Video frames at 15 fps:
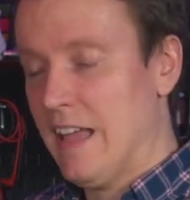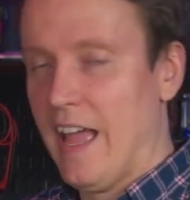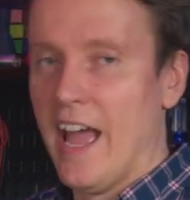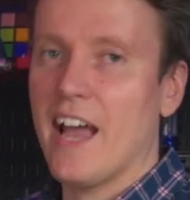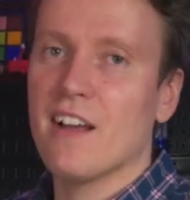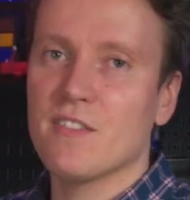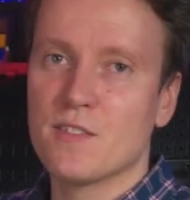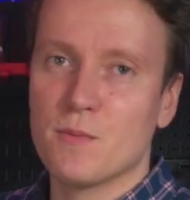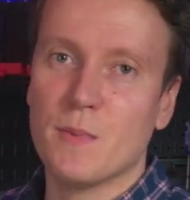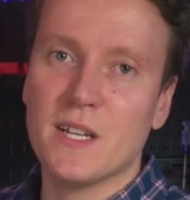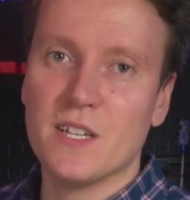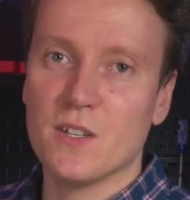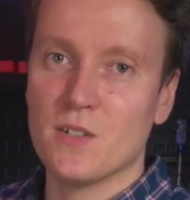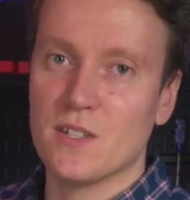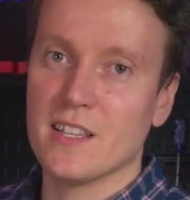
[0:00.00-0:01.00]
Has
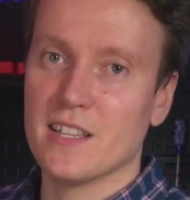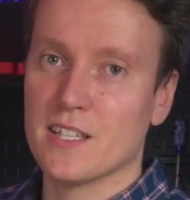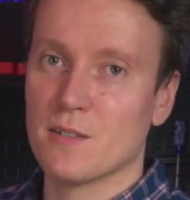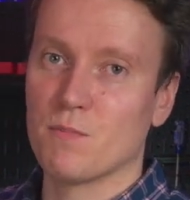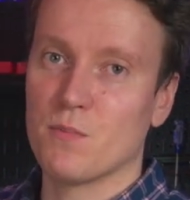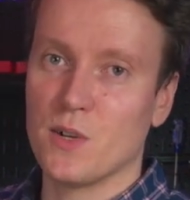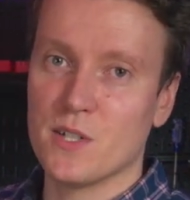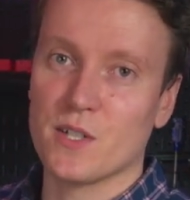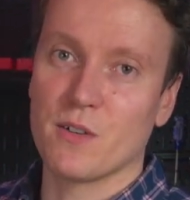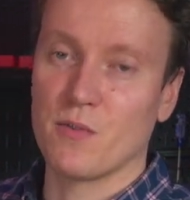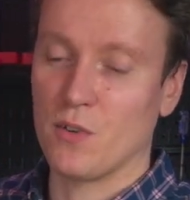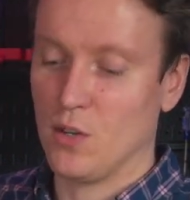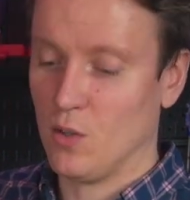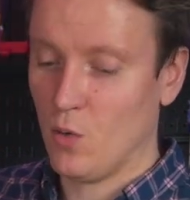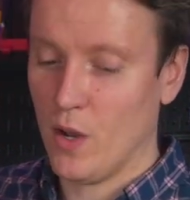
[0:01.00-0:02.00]
been using this printer
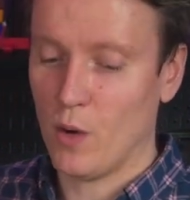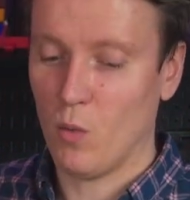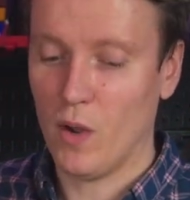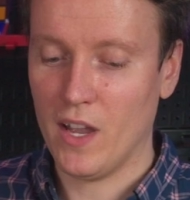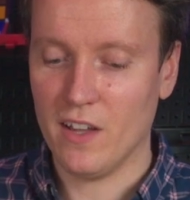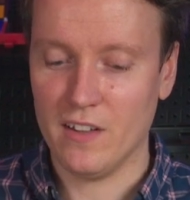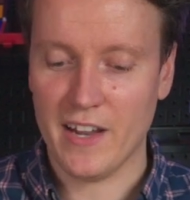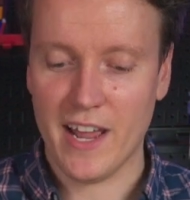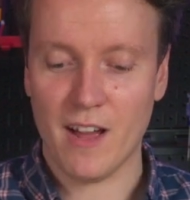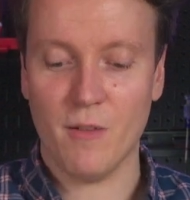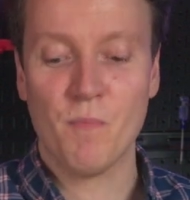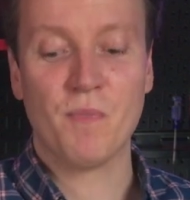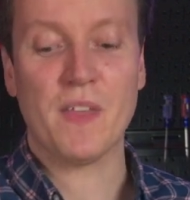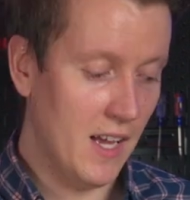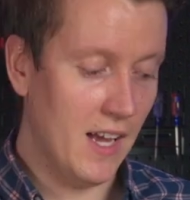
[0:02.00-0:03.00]
for quite a while now.